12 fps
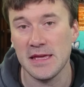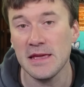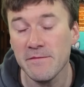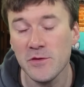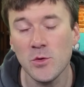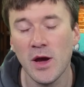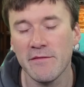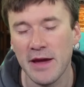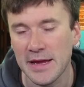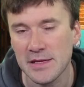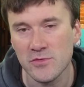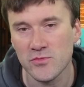If you have
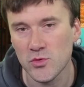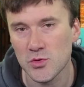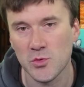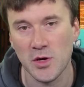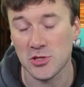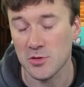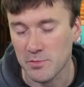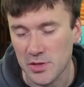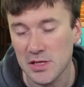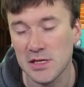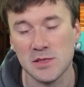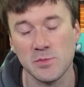any rules question,
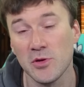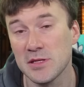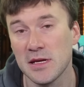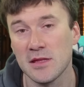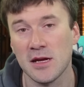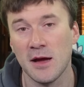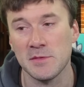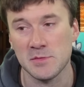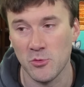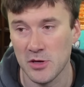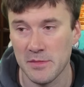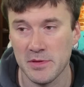please put it down in the comments.
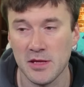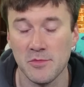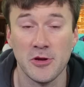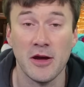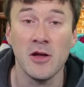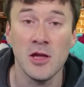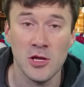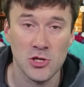I'm more than happy to help you out.